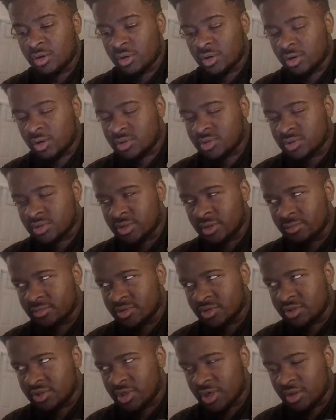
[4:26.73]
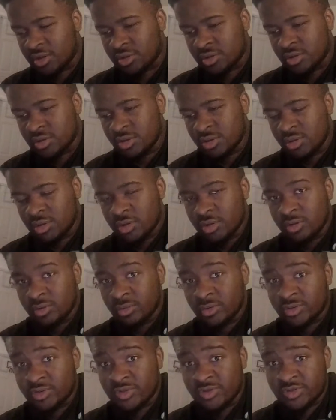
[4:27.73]
also named T'Challa,
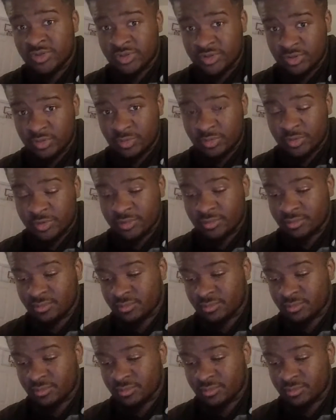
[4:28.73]
which is stupid.